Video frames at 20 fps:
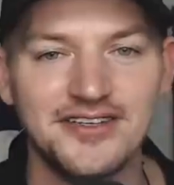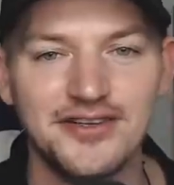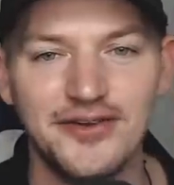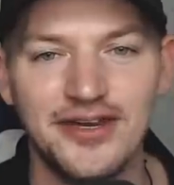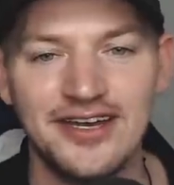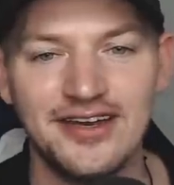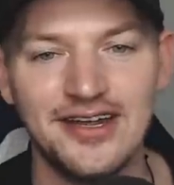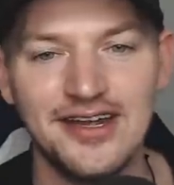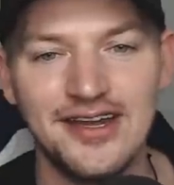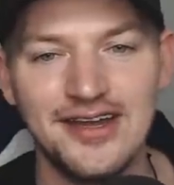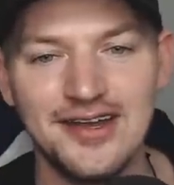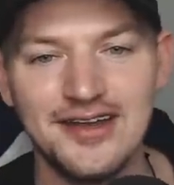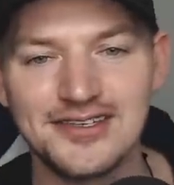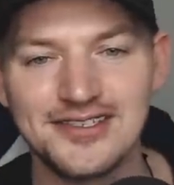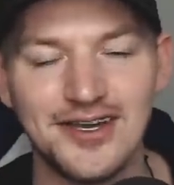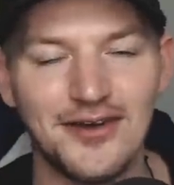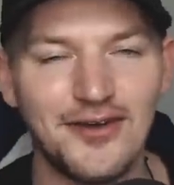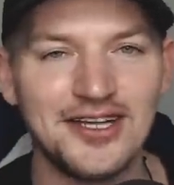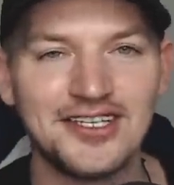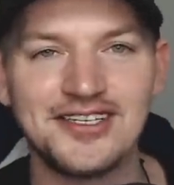to it.
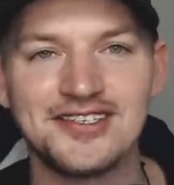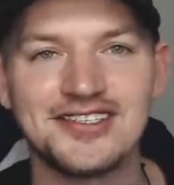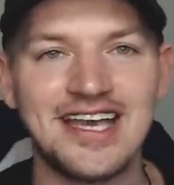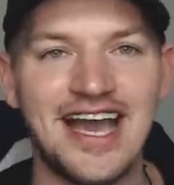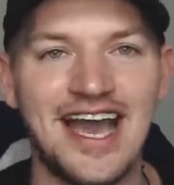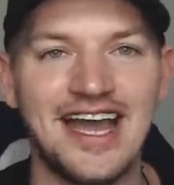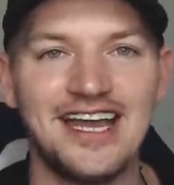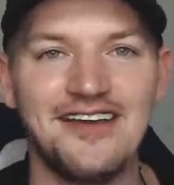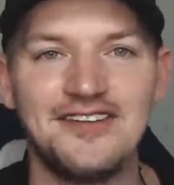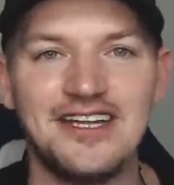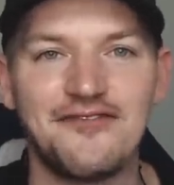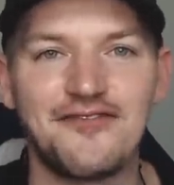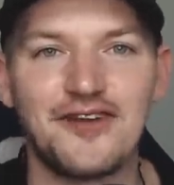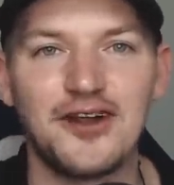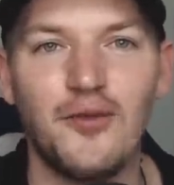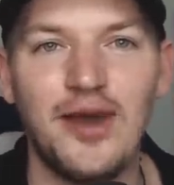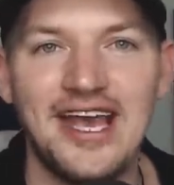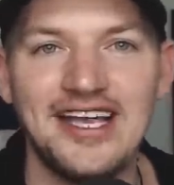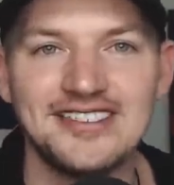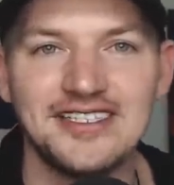So it's just kind of
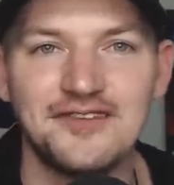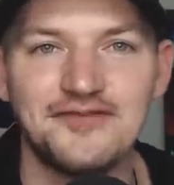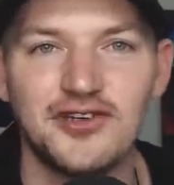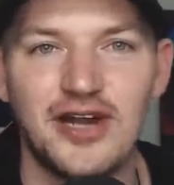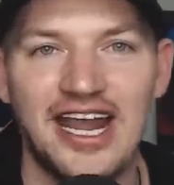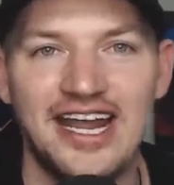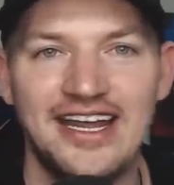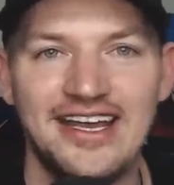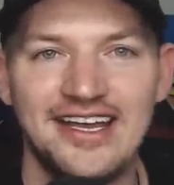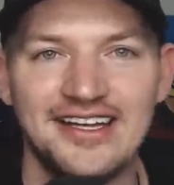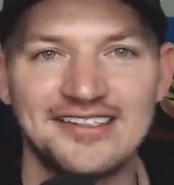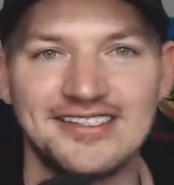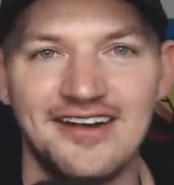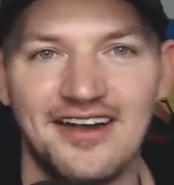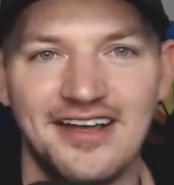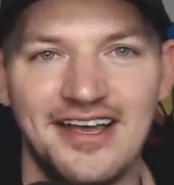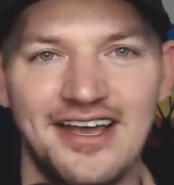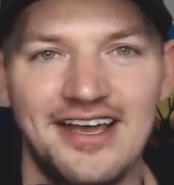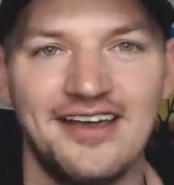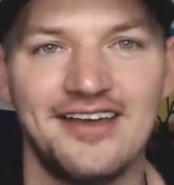different ways of training and
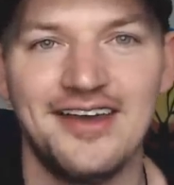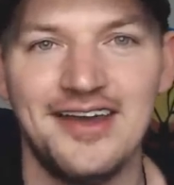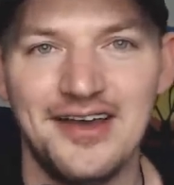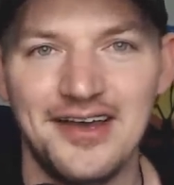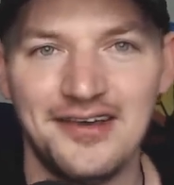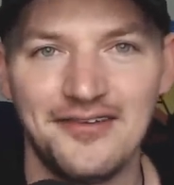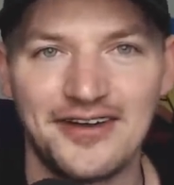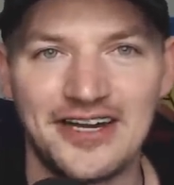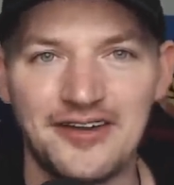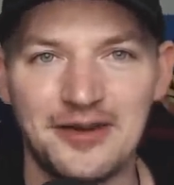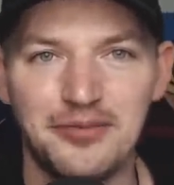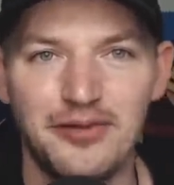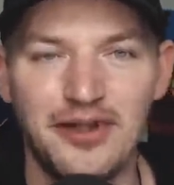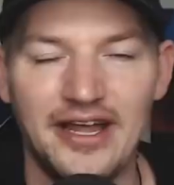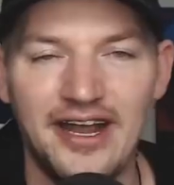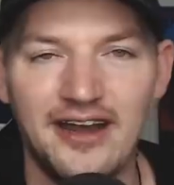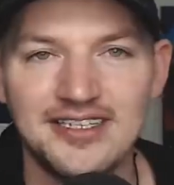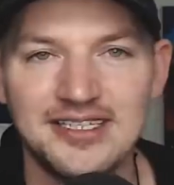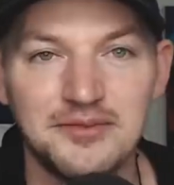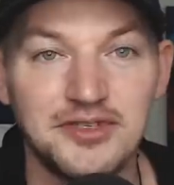studying for
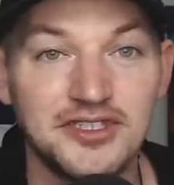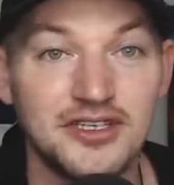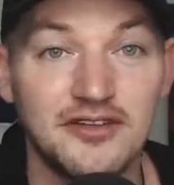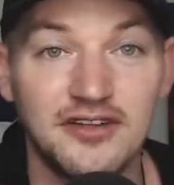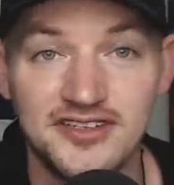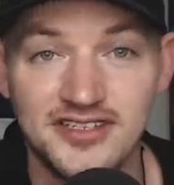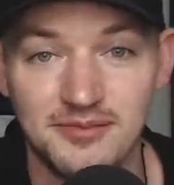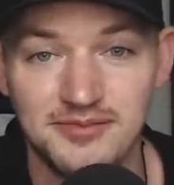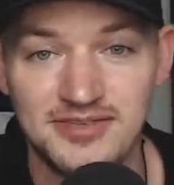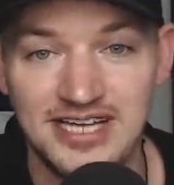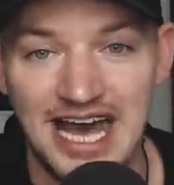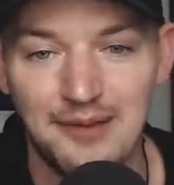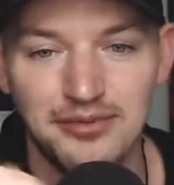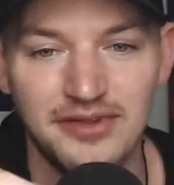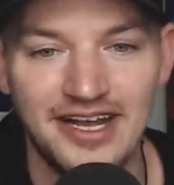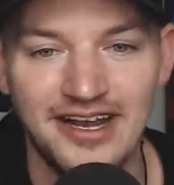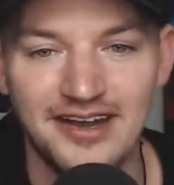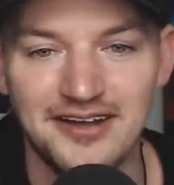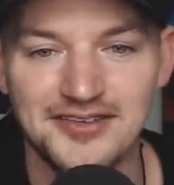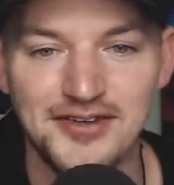different players. I'm sure there's some
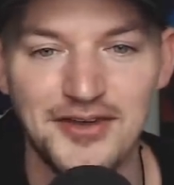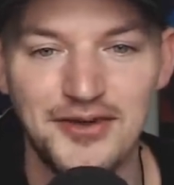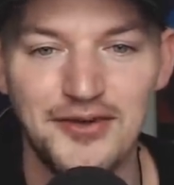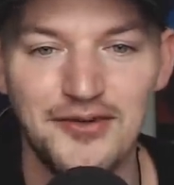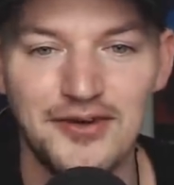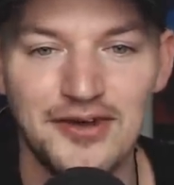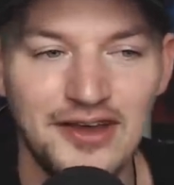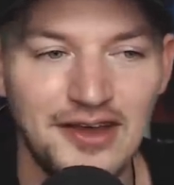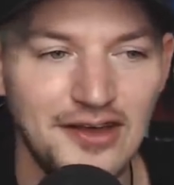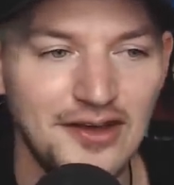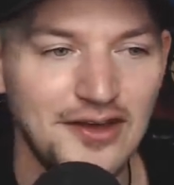top players who